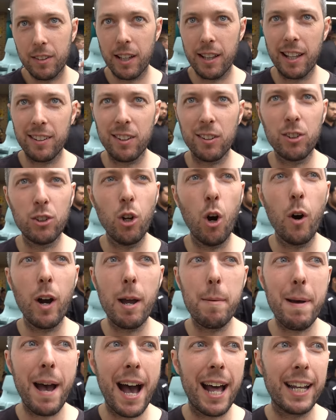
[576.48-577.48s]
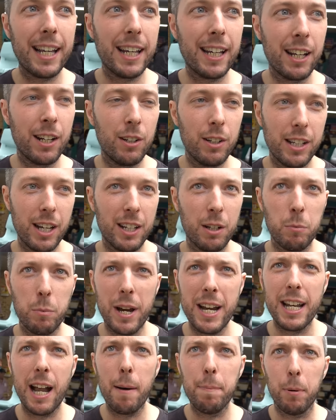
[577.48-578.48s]
there's a story about it. You can
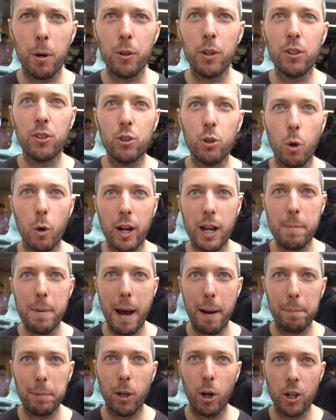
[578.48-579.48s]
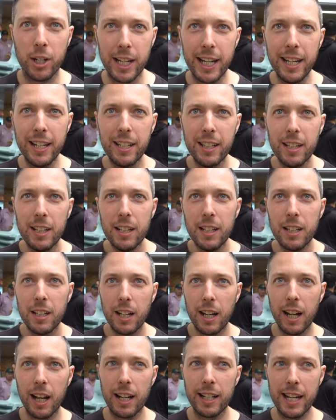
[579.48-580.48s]
read up on the story about Blondie.
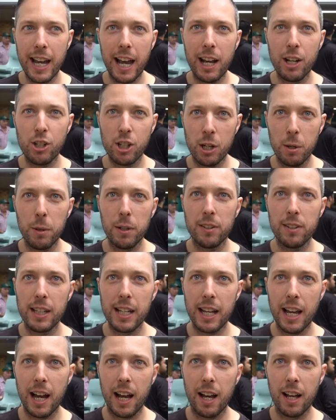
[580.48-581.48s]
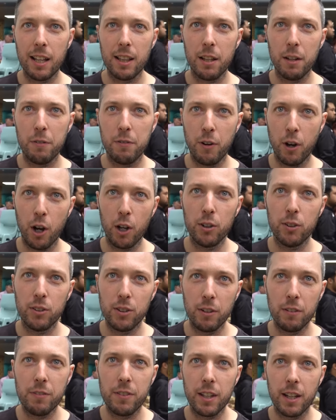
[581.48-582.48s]
And yeah, she was the first
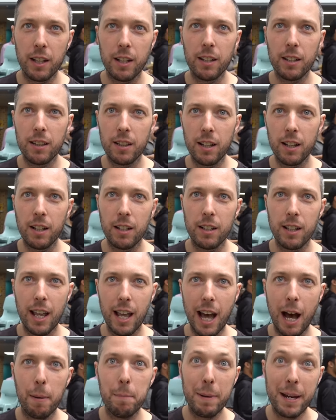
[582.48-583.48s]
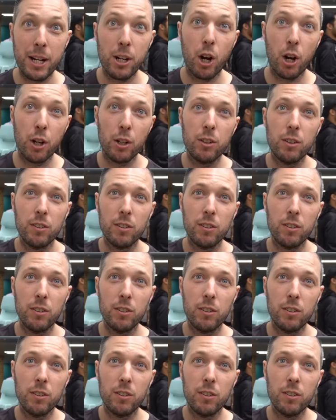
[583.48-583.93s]
of the albino